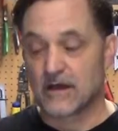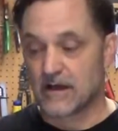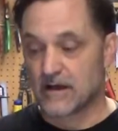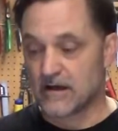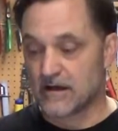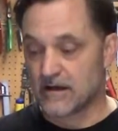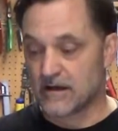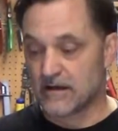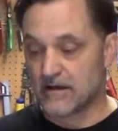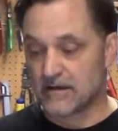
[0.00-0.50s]

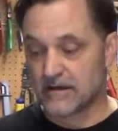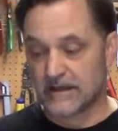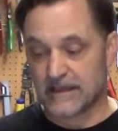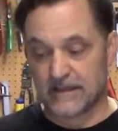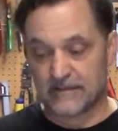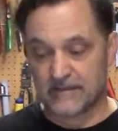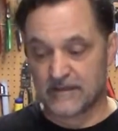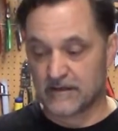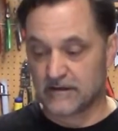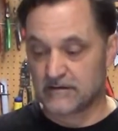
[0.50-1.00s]

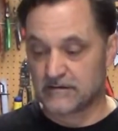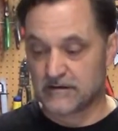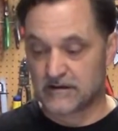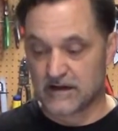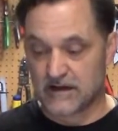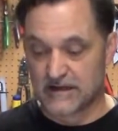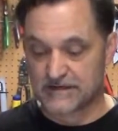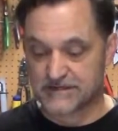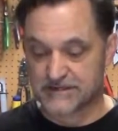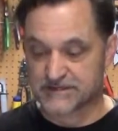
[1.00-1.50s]
and then
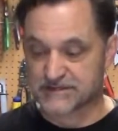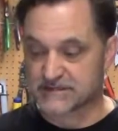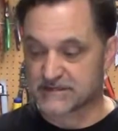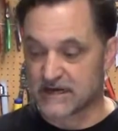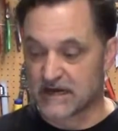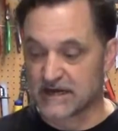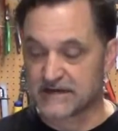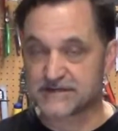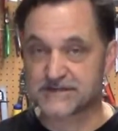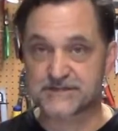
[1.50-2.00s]
I
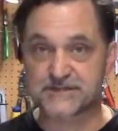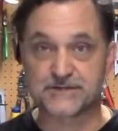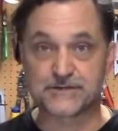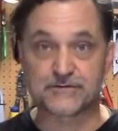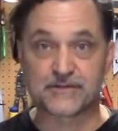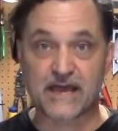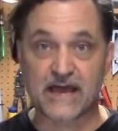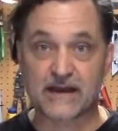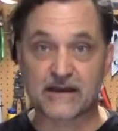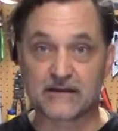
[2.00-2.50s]
just do
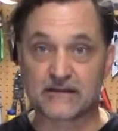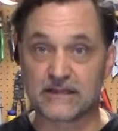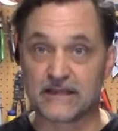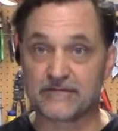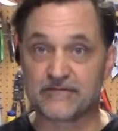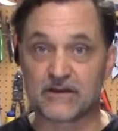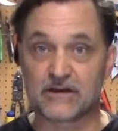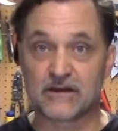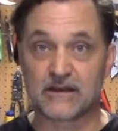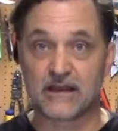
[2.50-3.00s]
that and
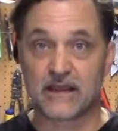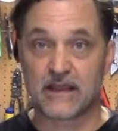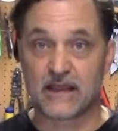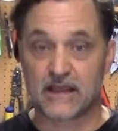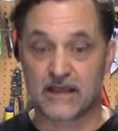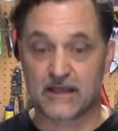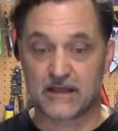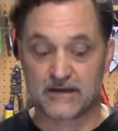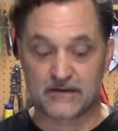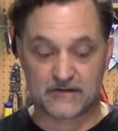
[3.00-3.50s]
leave it
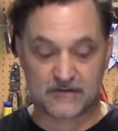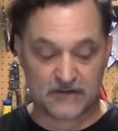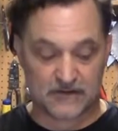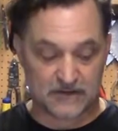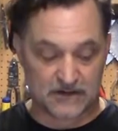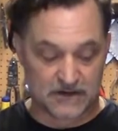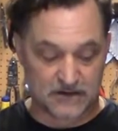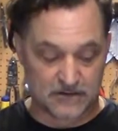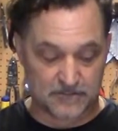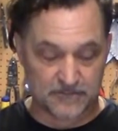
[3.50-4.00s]
and
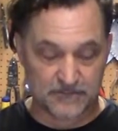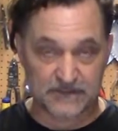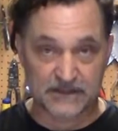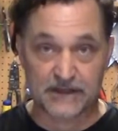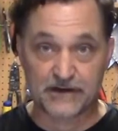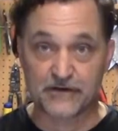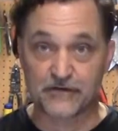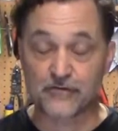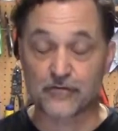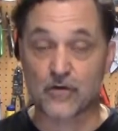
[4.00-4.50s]

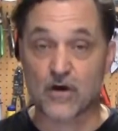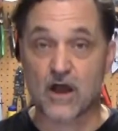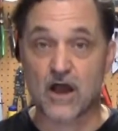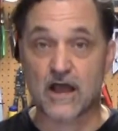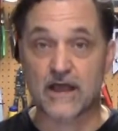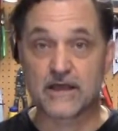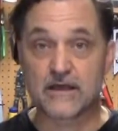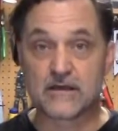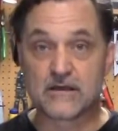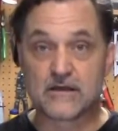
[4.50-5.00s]
let it
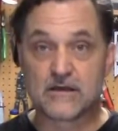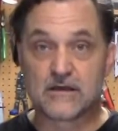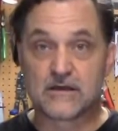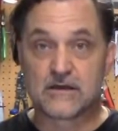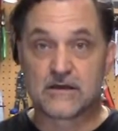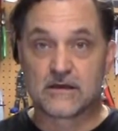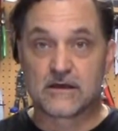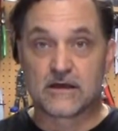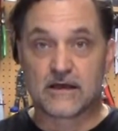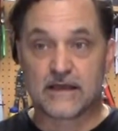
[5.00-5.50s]
dry
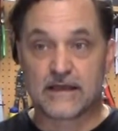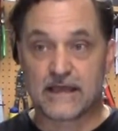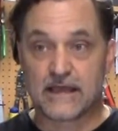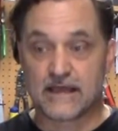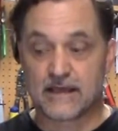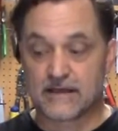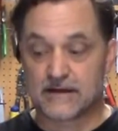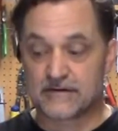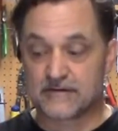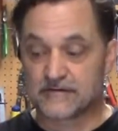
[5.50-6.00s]

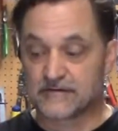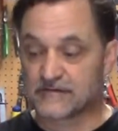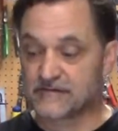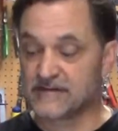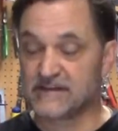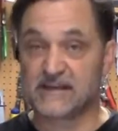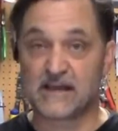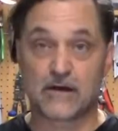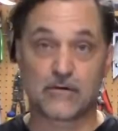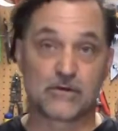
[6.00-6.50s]
and
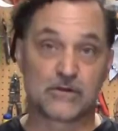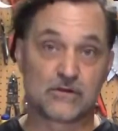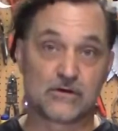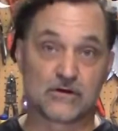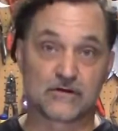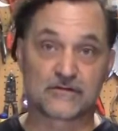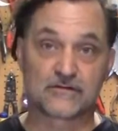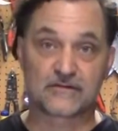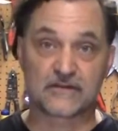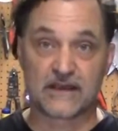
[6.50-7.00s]
see how it
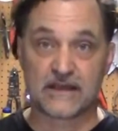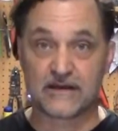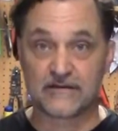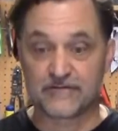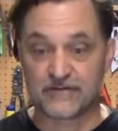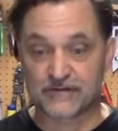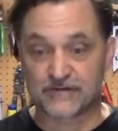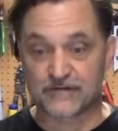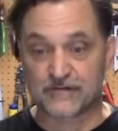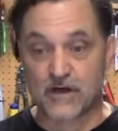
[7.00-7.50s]
looks. And
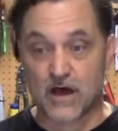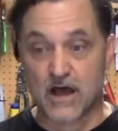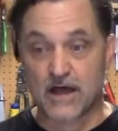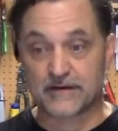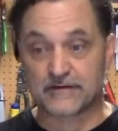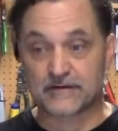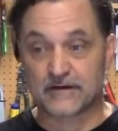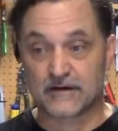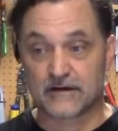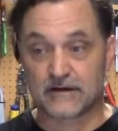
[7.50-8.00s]
if it's
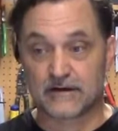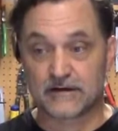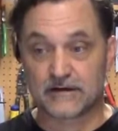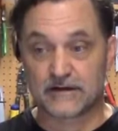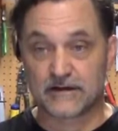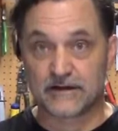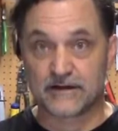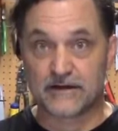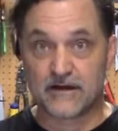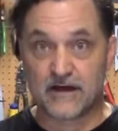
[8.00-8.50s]
not
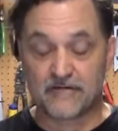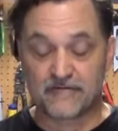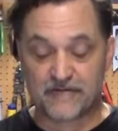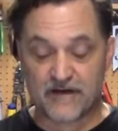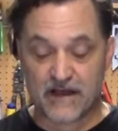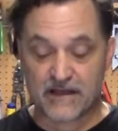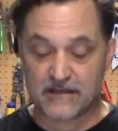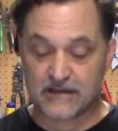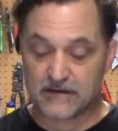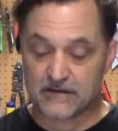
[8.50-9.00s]
enough,
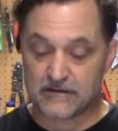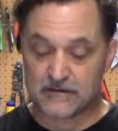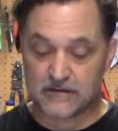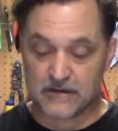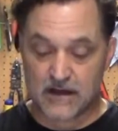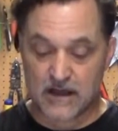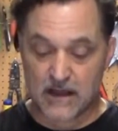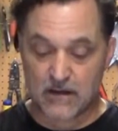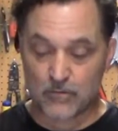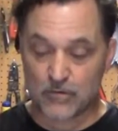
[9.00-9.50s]

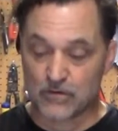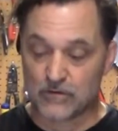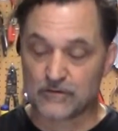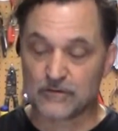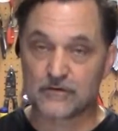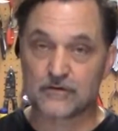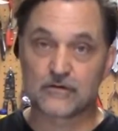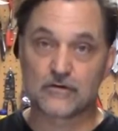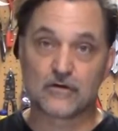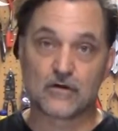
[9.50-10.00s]
I
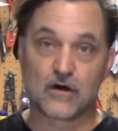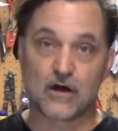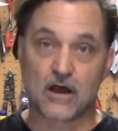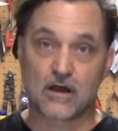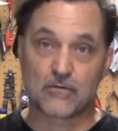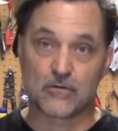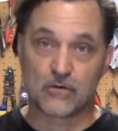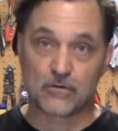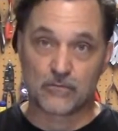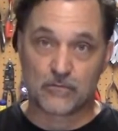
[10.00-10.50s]

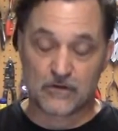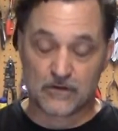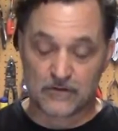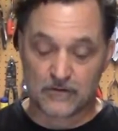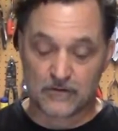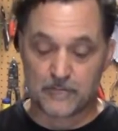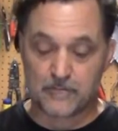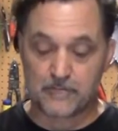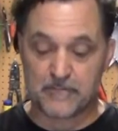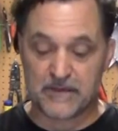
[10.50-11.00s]
will
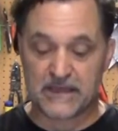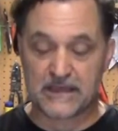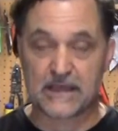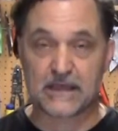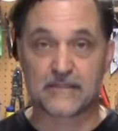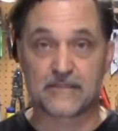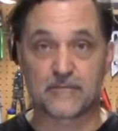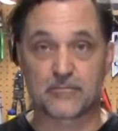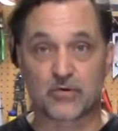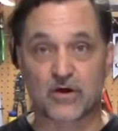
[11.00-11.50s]

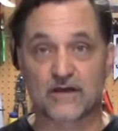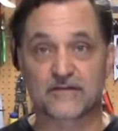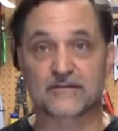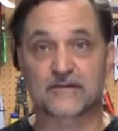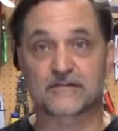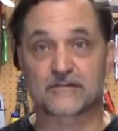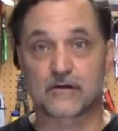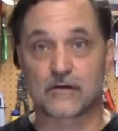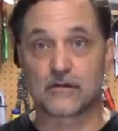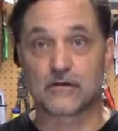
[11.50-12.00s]
begin the
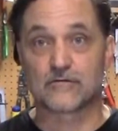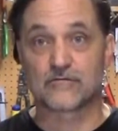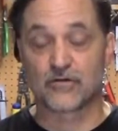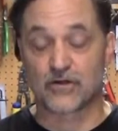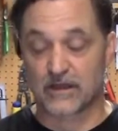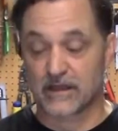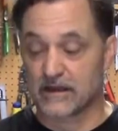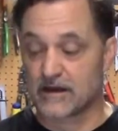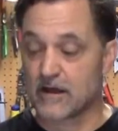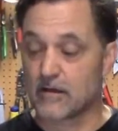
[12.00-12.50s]
process all over
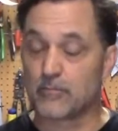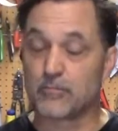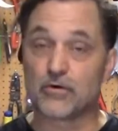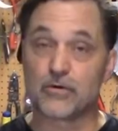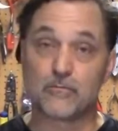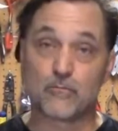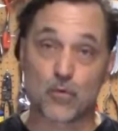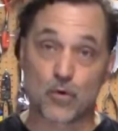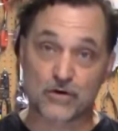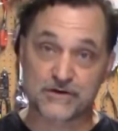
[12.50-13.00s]
again. I'll
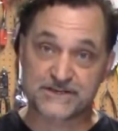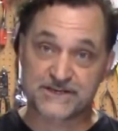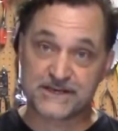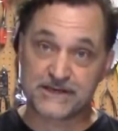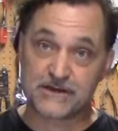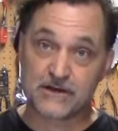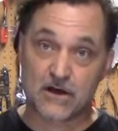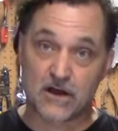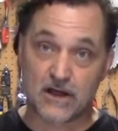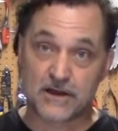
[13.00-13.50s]
put more
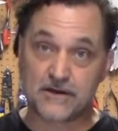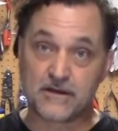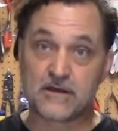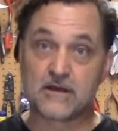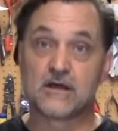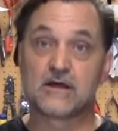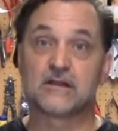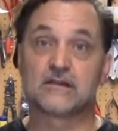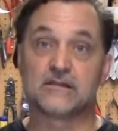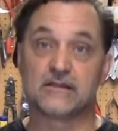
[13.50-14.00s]
tea on,
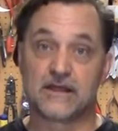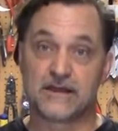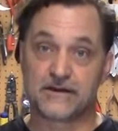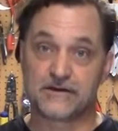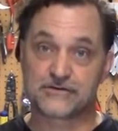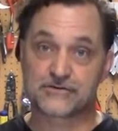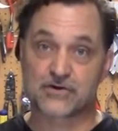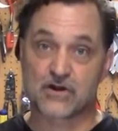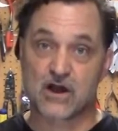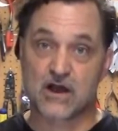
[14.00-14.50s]
let
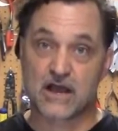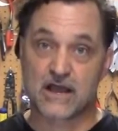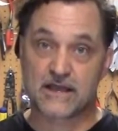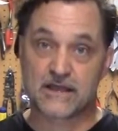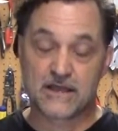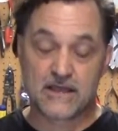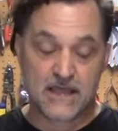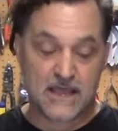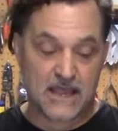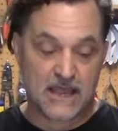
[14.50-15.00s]
it
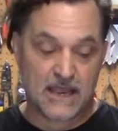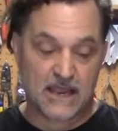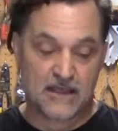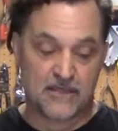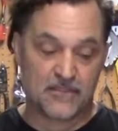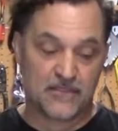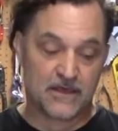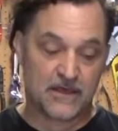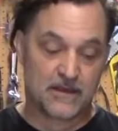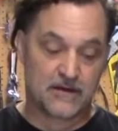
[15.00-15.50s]
dry,
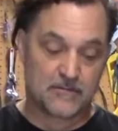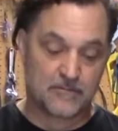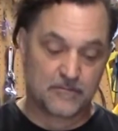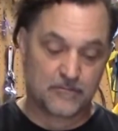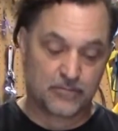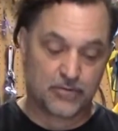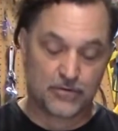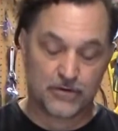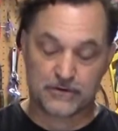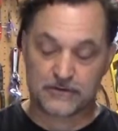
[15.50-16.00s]
and then
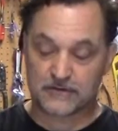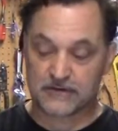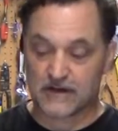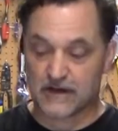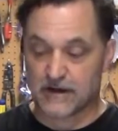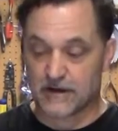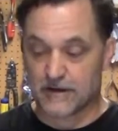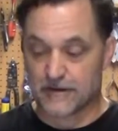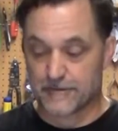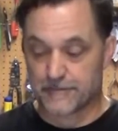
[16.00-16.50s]
put
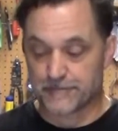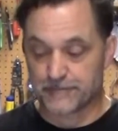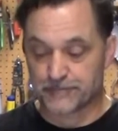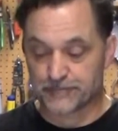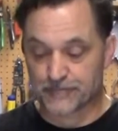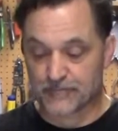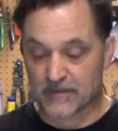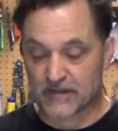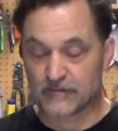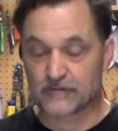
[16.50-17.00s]

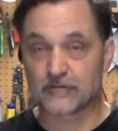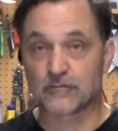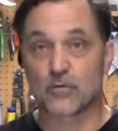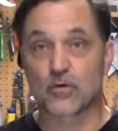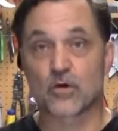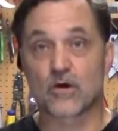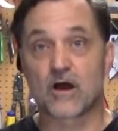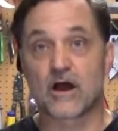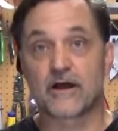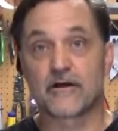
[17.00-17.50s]
some
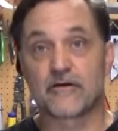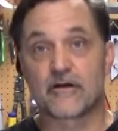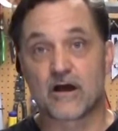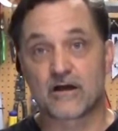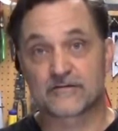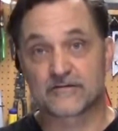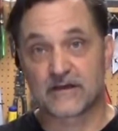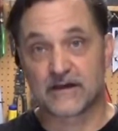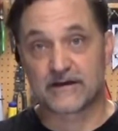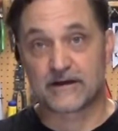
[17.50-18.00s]
more iron
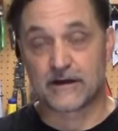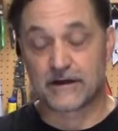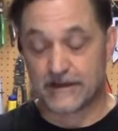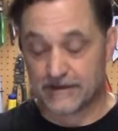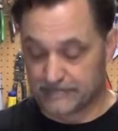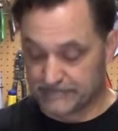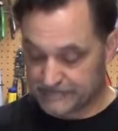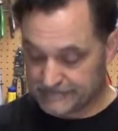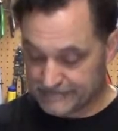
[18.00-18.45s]
oxide on it.